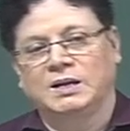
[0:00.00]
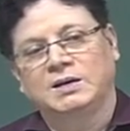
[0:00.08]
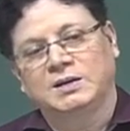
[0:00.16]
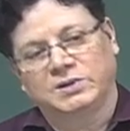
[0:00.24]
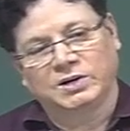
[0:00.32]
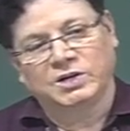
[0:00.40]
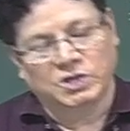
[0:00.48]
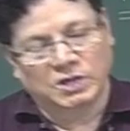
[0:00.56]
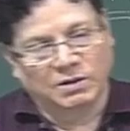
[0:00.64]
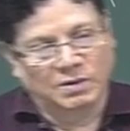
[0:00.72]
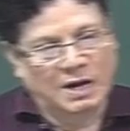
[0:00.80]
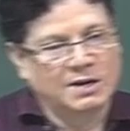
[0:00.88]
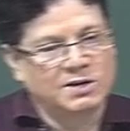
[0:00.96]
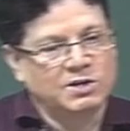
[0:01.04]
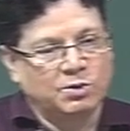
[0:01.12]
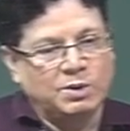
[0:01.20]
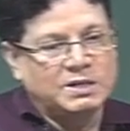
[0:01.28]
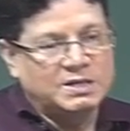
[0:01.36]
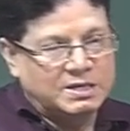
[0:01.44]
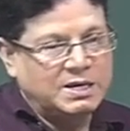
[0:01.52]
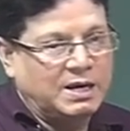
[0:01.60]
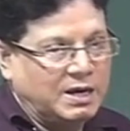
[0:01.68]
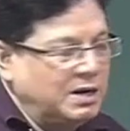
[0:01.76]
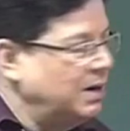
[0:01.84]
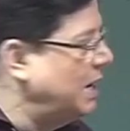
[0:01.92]
literature, as you will
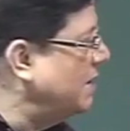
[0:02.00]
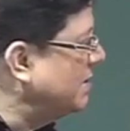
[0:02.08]
see as